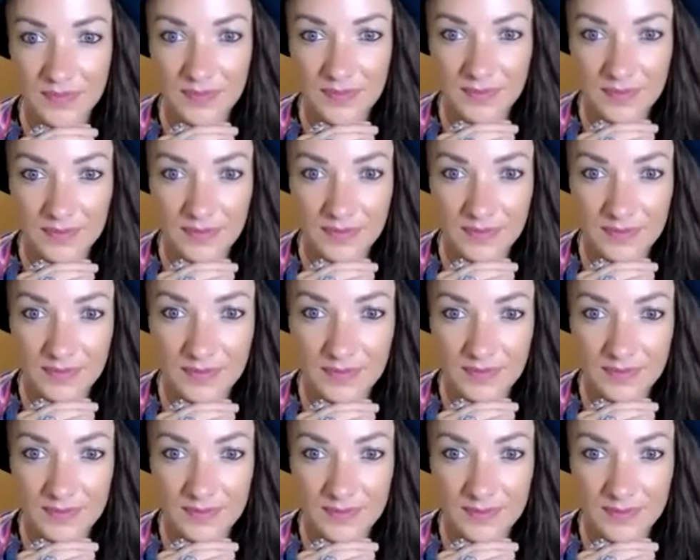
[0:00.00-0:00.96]

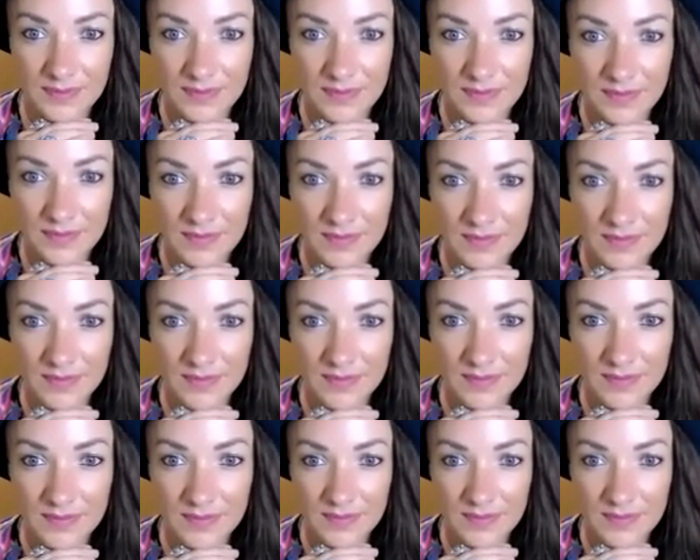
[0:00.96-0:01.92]

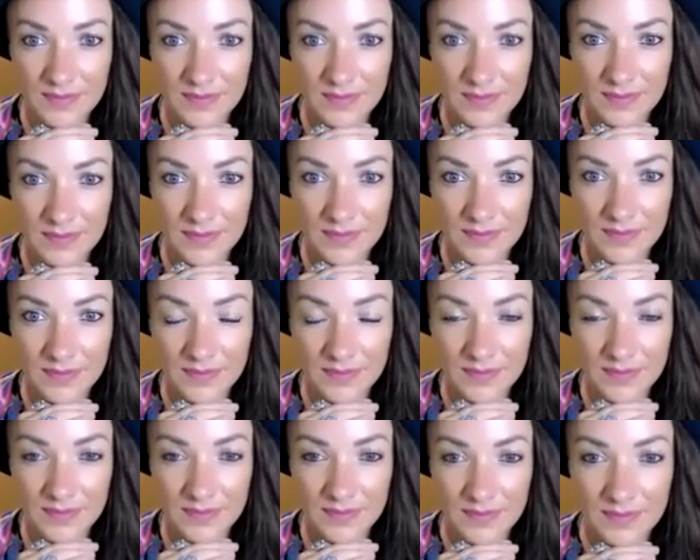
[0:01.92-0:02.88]

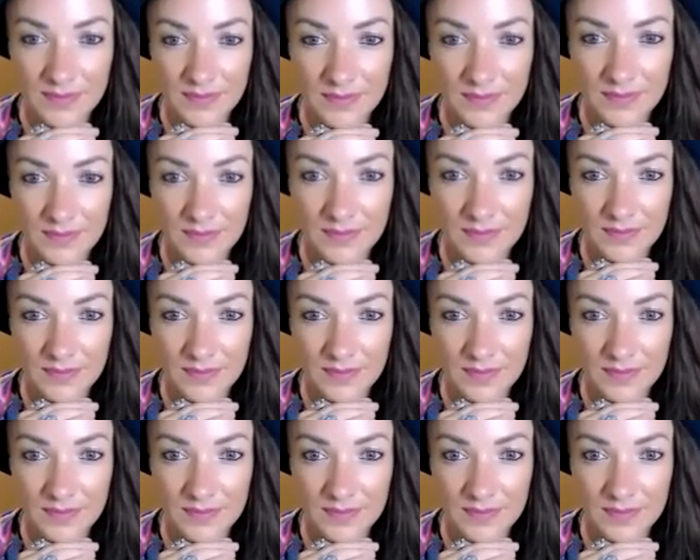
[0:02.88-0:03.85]

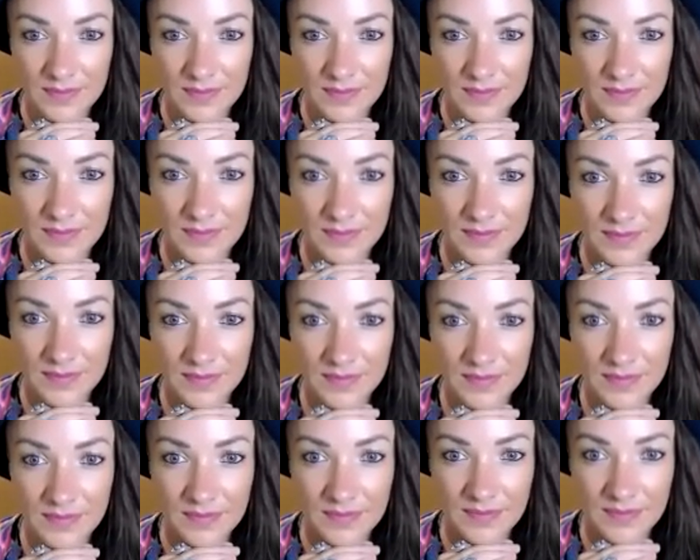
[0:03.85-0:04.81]

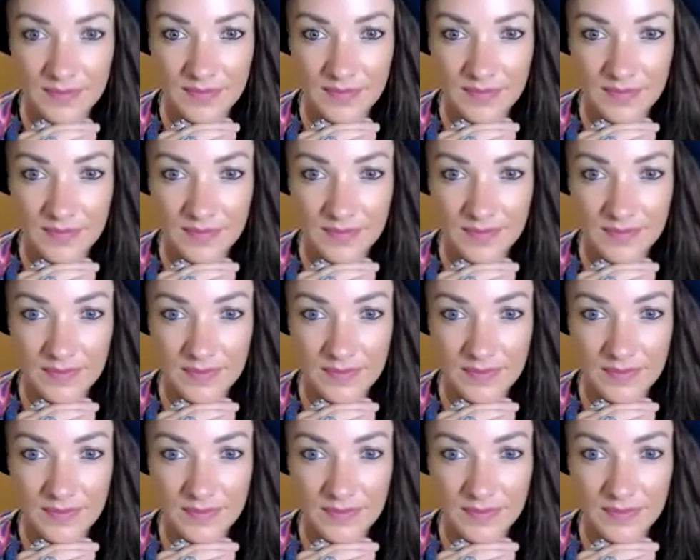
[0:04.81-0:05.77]

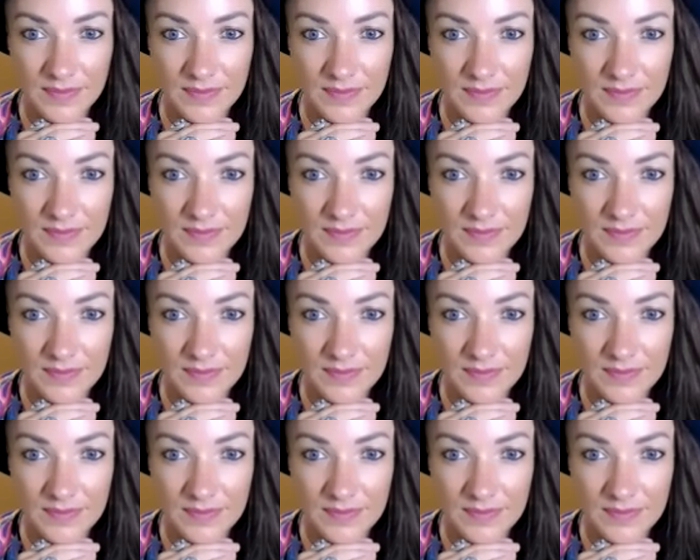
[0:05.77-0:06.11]
(silent)